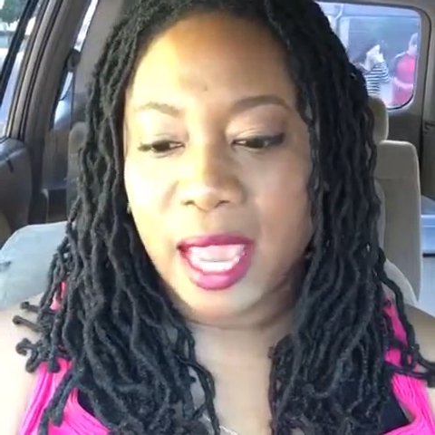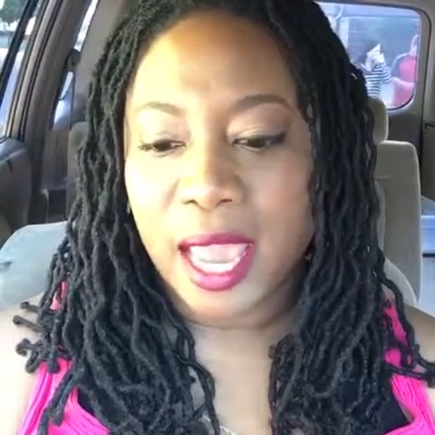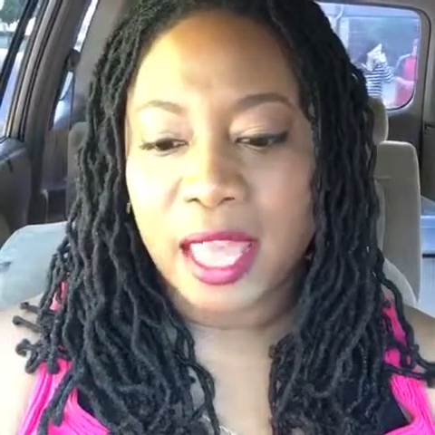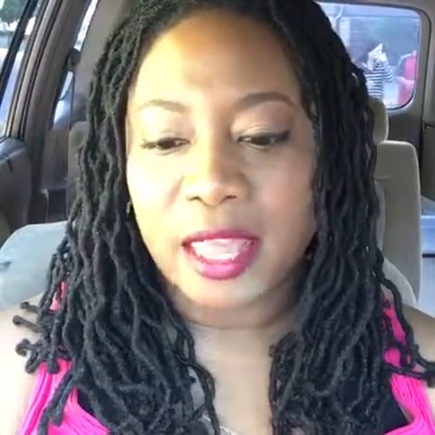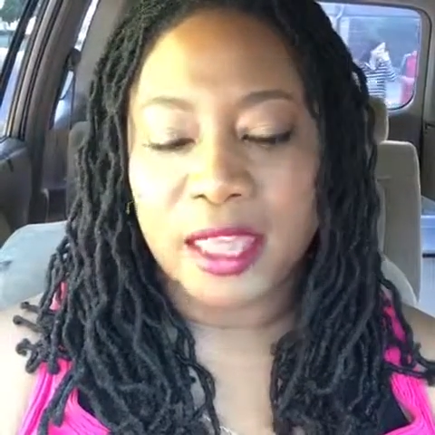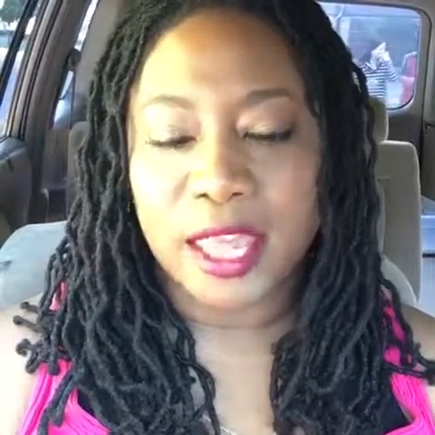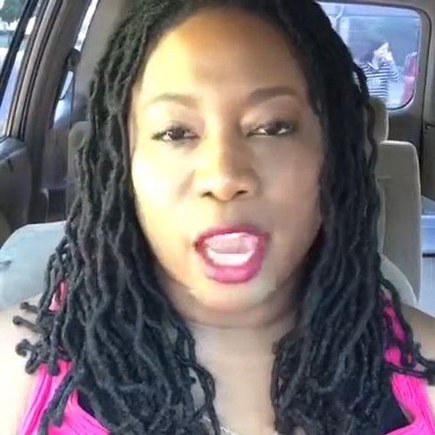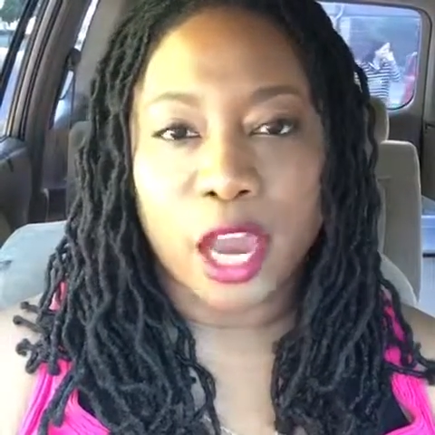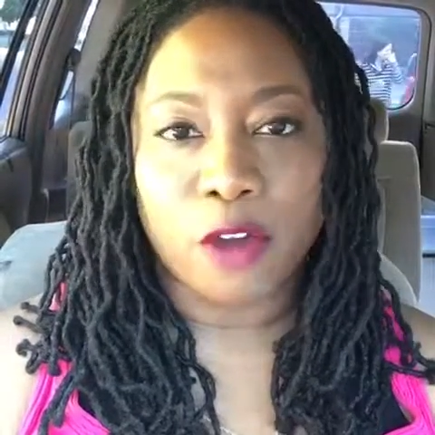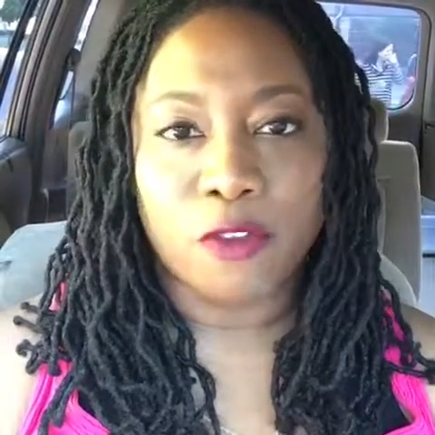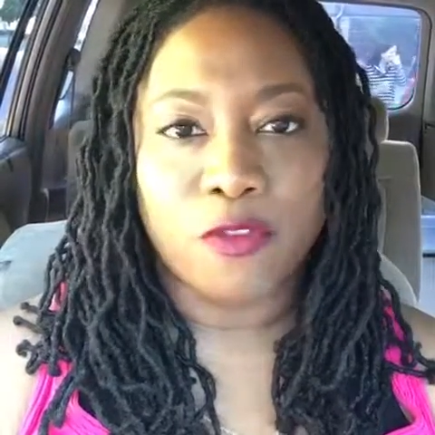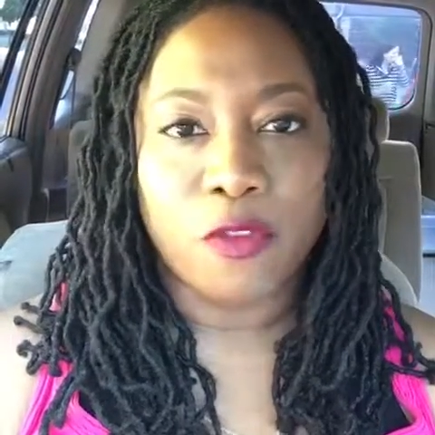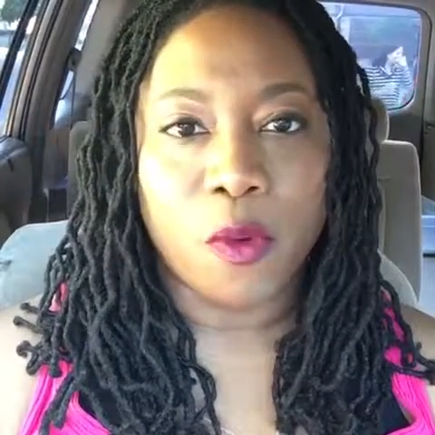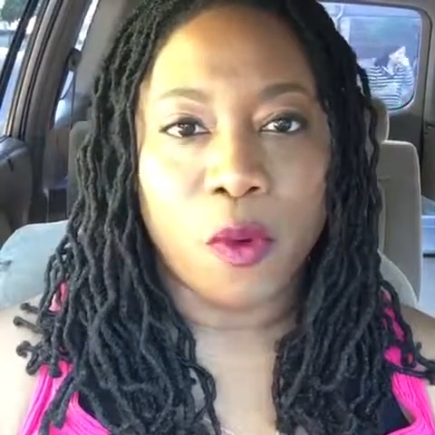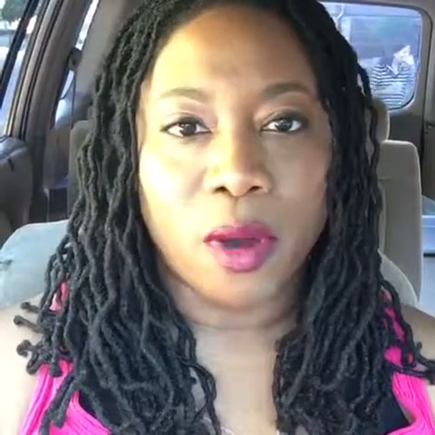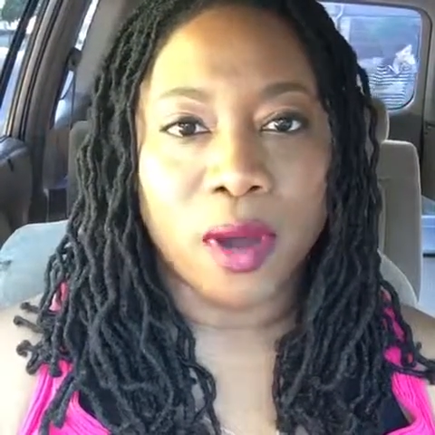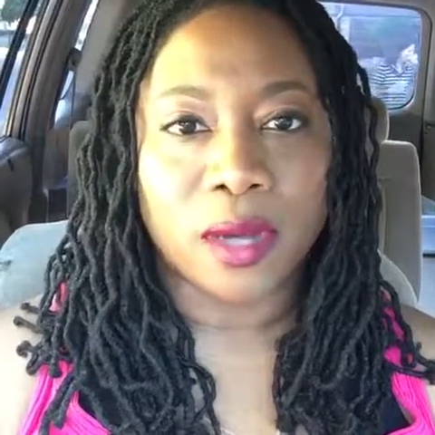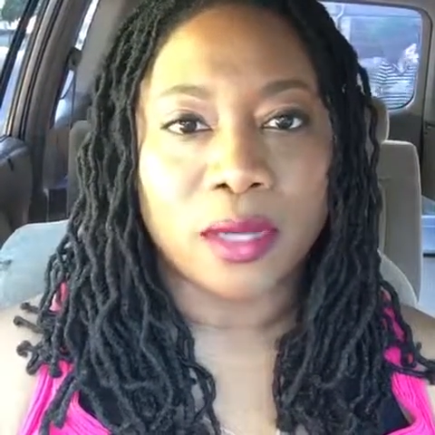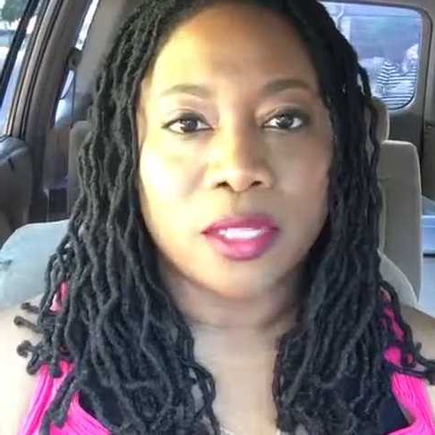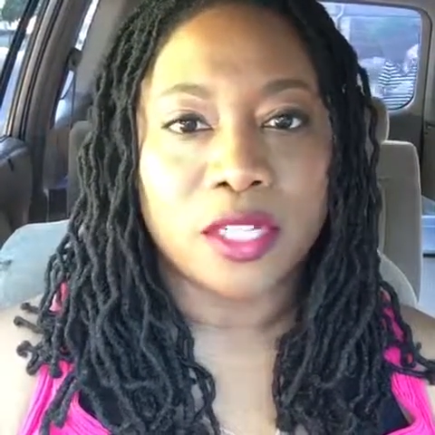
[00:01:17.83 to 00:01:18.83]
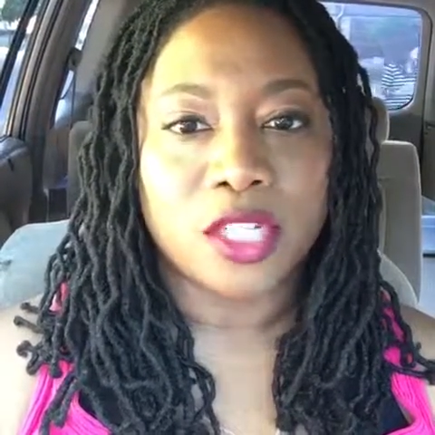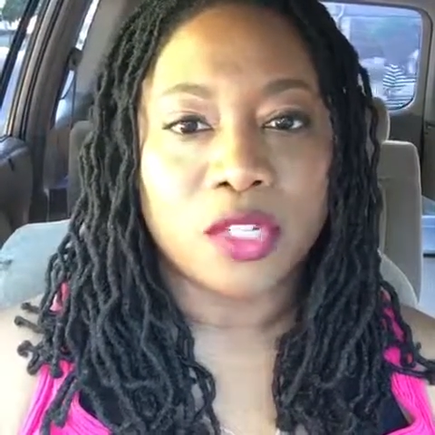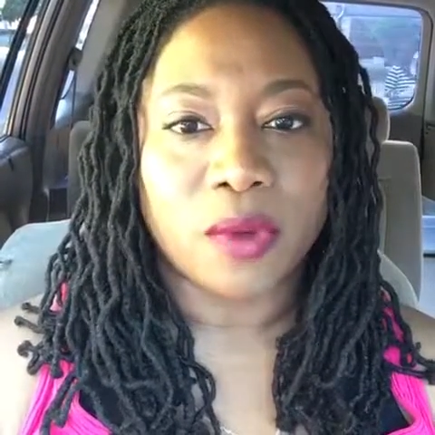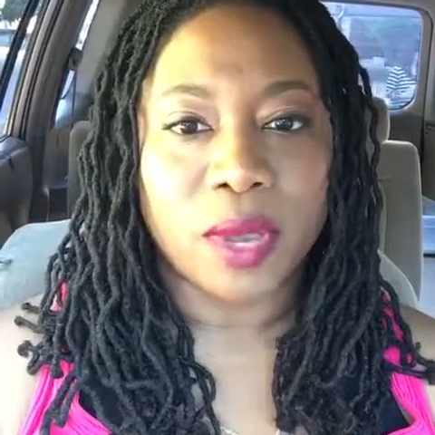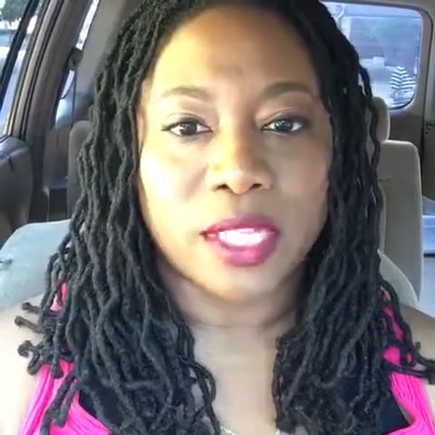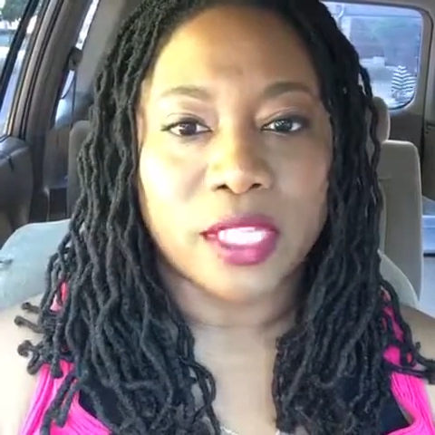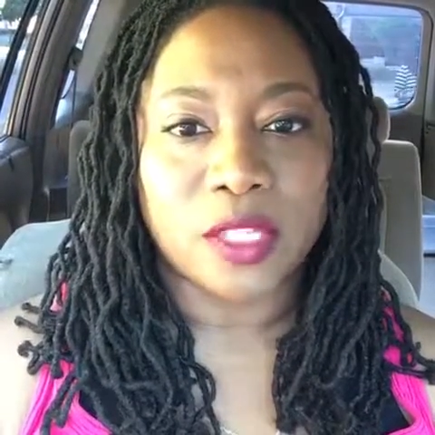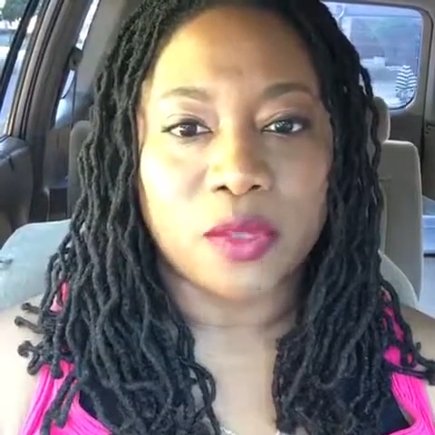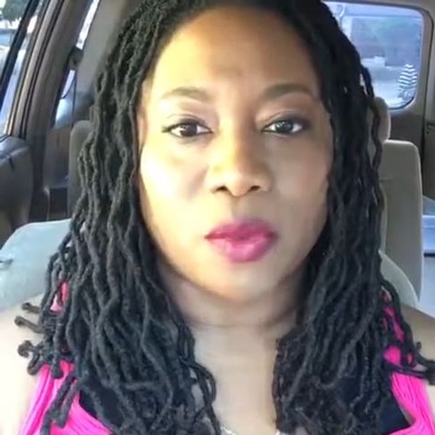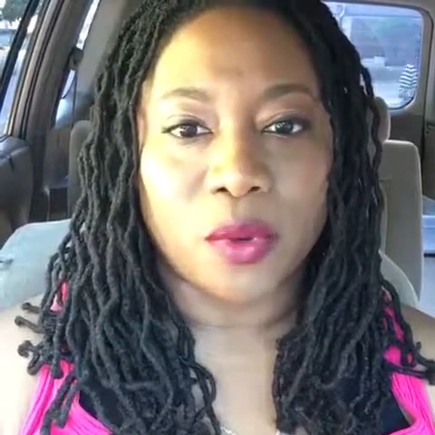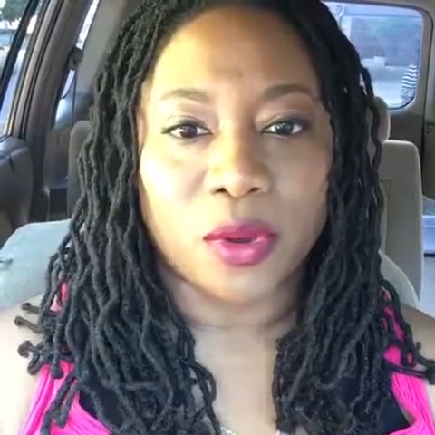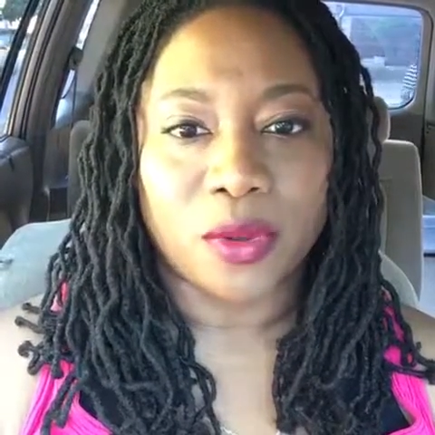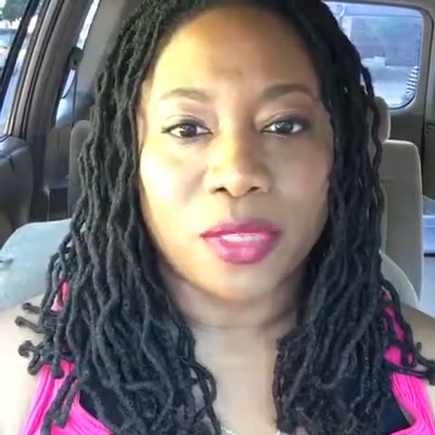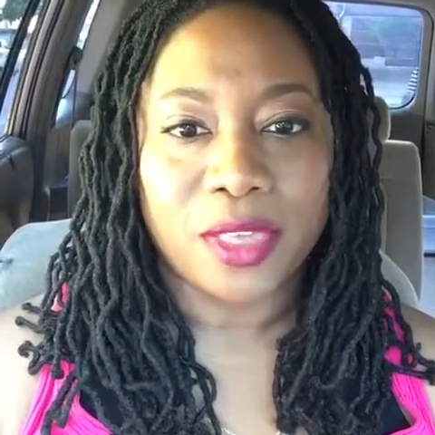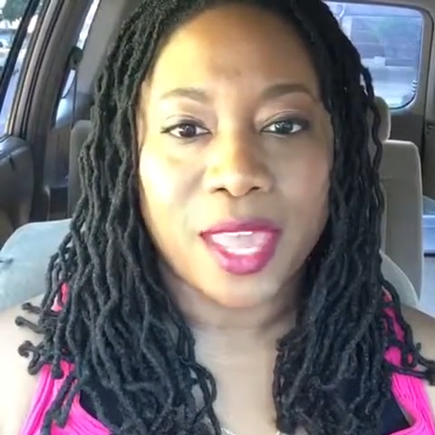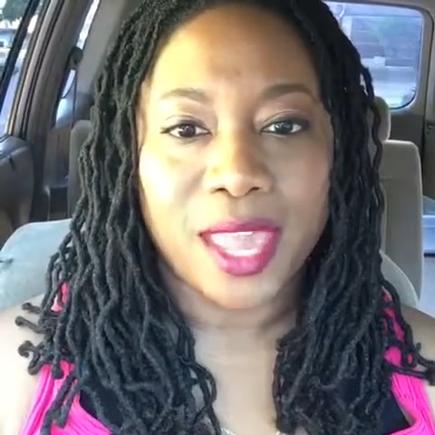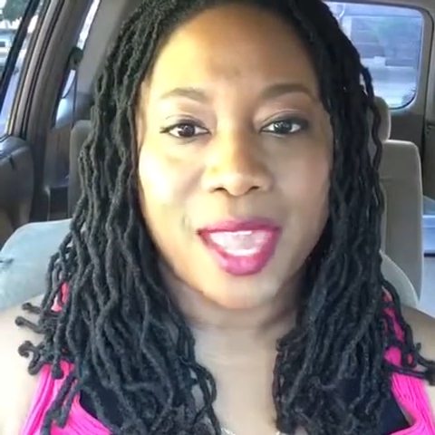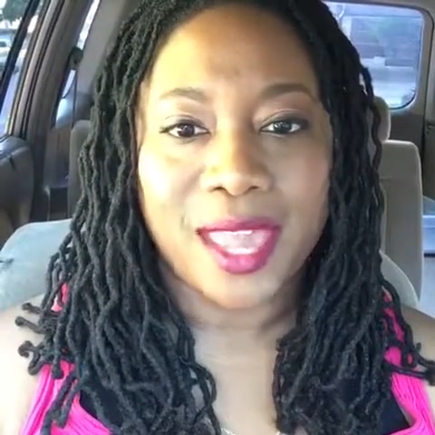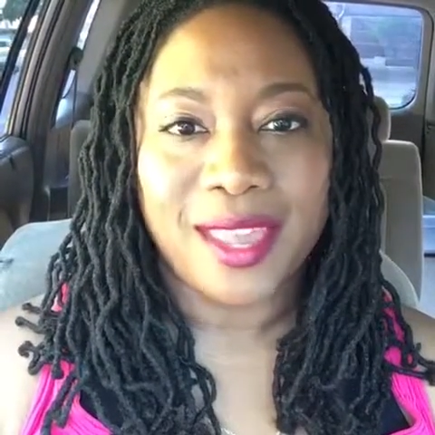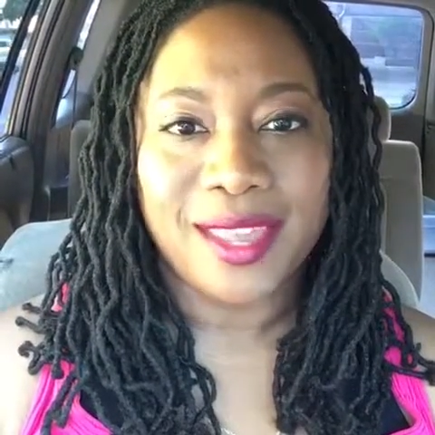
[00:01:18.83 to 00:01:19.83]
and therefore
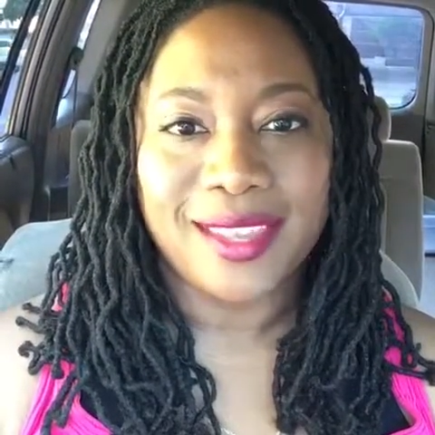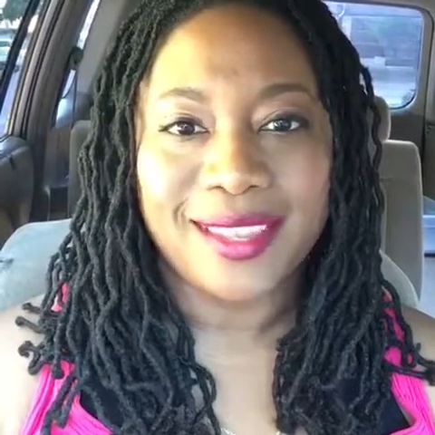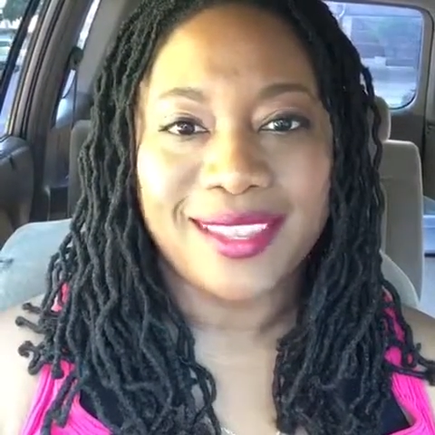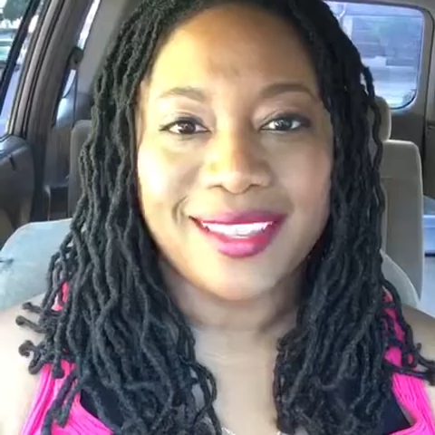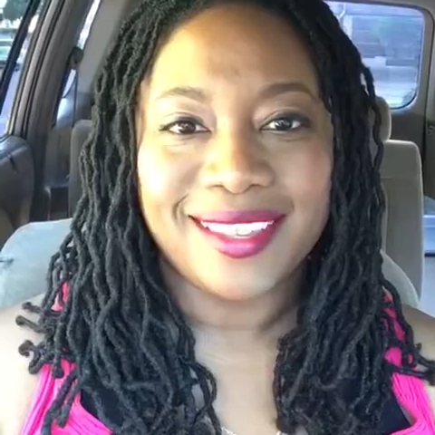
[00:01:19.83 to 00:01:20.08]
trustworthy."